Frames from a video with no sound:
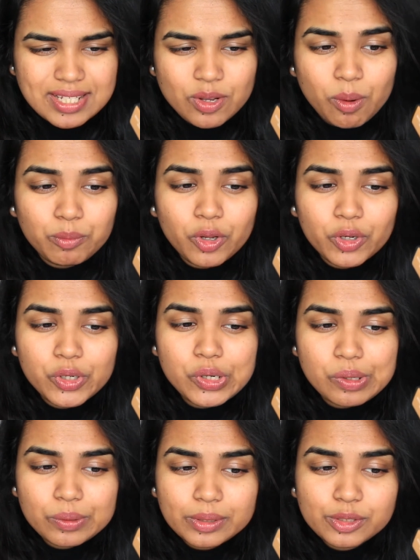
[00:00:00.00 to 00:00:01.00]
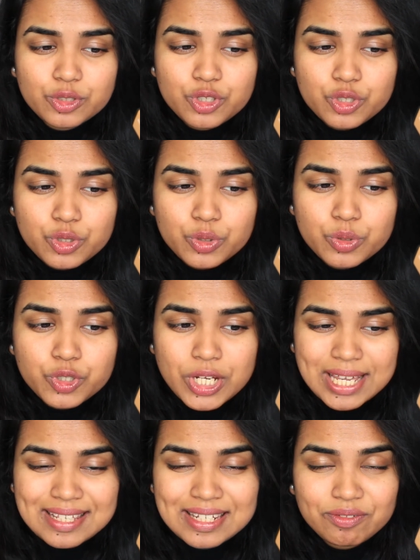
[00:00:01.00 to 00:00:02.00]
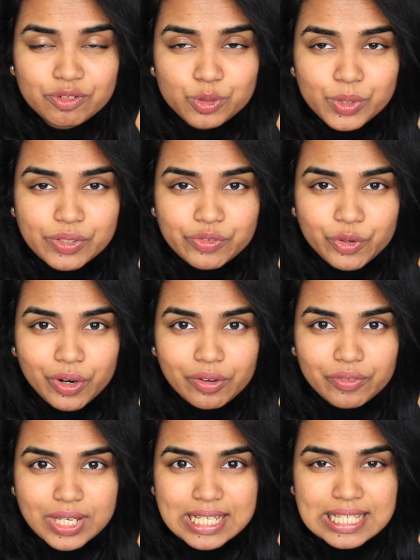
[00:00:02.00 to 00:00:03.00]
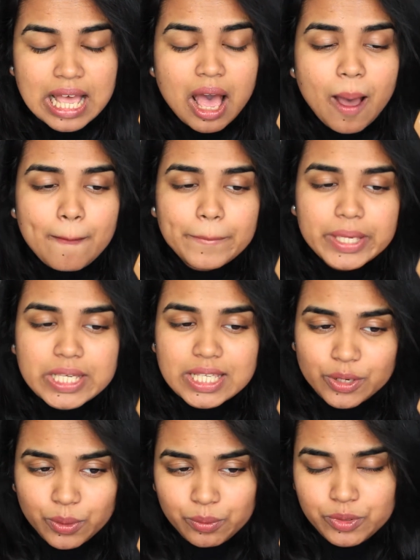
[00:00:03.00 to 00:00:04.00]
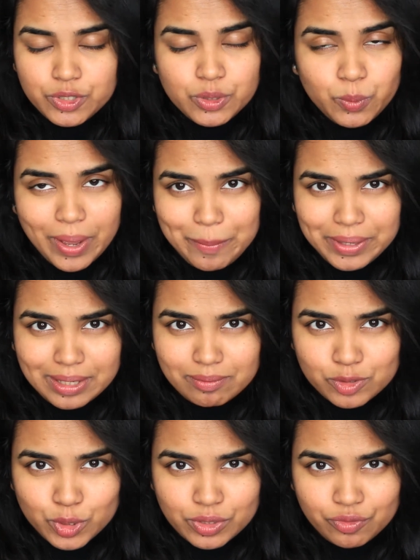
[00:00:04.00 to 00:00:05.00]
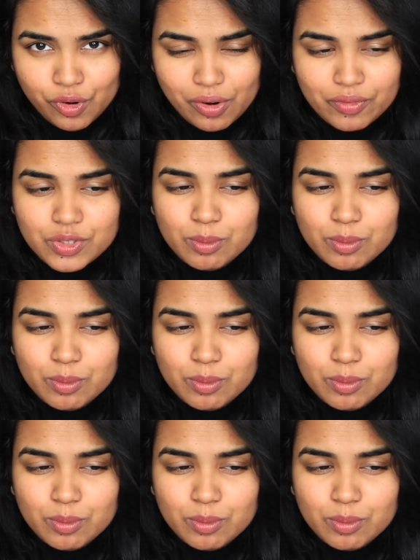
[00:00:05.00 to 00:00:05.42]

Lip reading: Now I'm not going to test it for 24 hours because I don't usually wear makeup for 24 hours.